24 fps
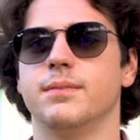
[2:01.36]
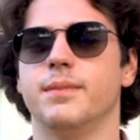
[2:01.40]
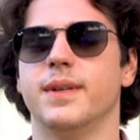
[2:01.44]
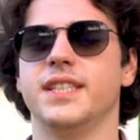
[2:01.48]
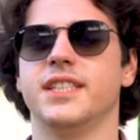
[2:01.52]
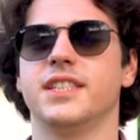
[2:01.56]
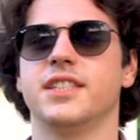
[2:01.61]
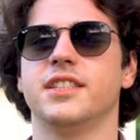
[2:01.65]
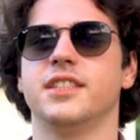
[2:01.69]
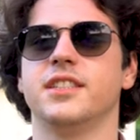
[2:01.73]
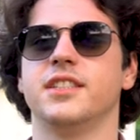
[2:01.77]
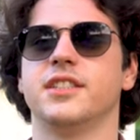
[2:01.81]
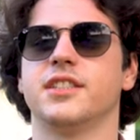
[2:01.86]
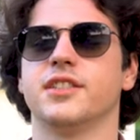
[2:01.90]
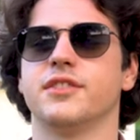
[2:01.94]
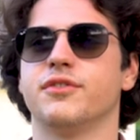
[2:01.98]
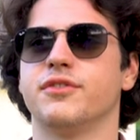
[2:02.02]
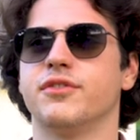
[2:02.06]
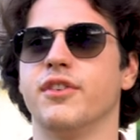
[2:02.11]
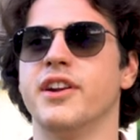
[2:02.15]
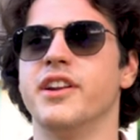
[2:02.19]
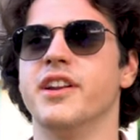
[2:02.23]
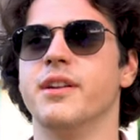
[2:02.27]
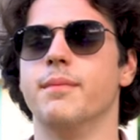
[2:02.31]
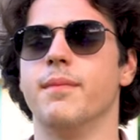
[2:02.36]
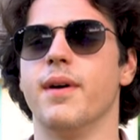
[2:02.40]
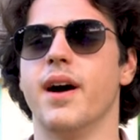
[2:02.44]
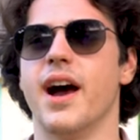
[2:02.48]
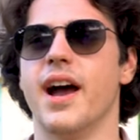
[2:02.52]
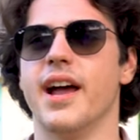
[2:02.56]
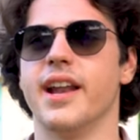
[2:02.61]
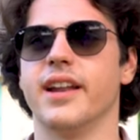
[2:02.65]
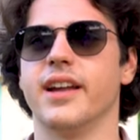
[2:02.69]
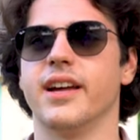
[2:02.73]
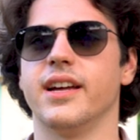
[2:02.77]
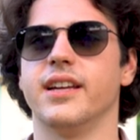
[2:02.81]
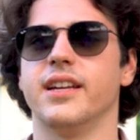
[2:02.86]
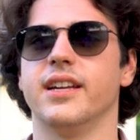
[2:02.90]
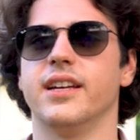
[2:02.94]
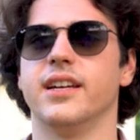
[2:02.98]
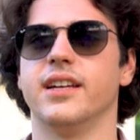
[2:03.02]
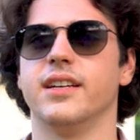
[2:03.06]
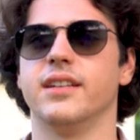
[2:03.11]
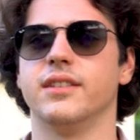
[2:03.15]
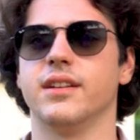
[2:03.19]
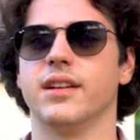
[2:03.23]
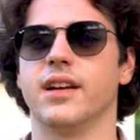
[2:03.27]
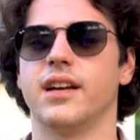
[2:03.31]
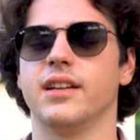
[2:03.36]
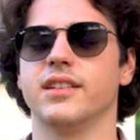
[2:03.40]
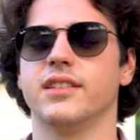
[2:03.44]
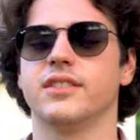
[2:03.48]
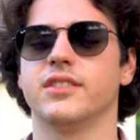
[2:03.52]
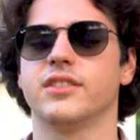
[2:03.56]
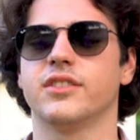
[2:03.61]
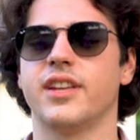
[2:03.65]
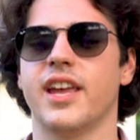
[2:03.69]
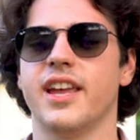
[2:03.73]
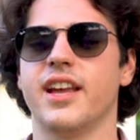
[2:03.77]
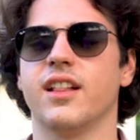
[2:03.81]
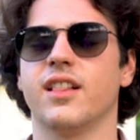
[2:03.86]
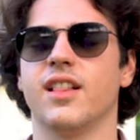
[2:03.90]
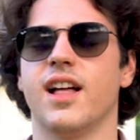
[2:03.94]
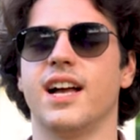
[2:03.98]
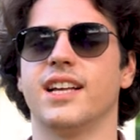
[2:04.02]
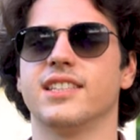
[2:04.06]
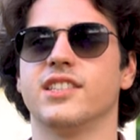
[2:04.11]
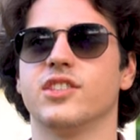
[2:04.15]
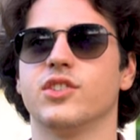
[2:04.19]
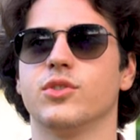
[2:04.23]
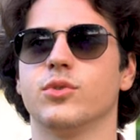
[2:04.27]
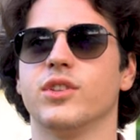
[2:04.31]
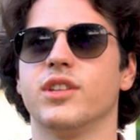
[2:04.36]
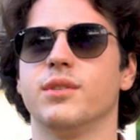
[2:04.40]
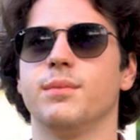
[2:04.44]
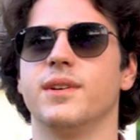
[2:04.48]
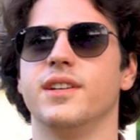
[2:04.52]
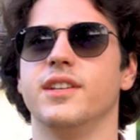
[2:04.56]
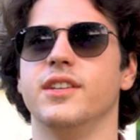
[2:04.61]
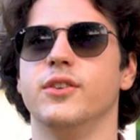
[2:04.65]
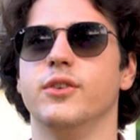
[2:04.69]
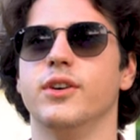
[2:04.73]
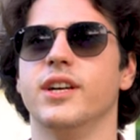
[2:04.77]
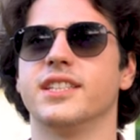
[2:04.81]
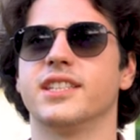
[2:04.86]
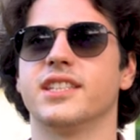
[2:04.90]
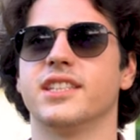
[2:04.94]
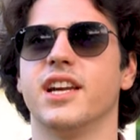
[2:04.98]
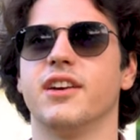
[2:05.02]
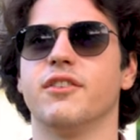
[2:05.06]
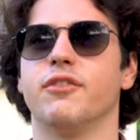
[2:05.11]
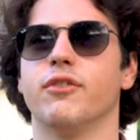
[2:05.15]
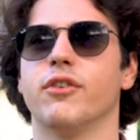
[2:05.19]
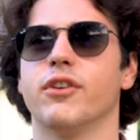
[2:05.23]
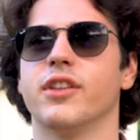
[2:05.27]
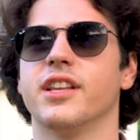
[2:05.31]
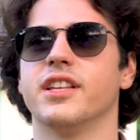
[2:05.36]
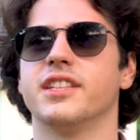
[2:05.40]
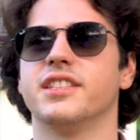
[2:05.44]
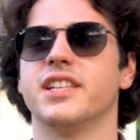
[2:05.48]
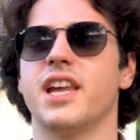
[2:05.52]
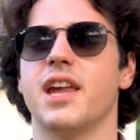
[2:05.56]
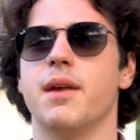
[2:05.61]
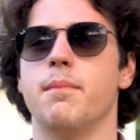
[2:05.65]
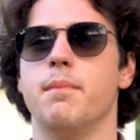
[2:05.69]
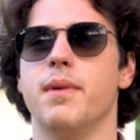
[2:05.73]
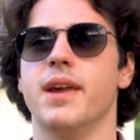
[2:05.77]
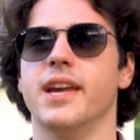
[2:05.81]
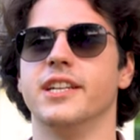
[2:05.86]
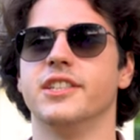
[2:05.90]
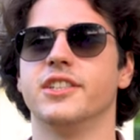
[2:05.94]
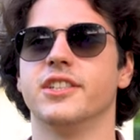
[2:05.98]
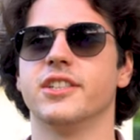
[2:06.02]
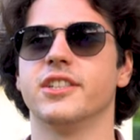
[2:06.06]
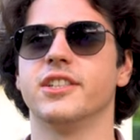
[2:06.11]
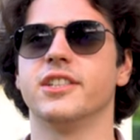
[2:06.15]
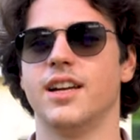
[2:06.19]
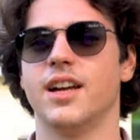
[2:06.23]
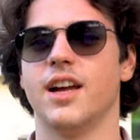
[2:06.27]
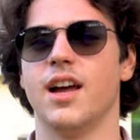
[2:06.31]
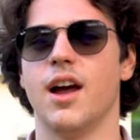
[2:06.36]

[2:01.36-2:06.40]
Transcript: Mason is a friend of mine. I take classes with him at USF. We're in the same major.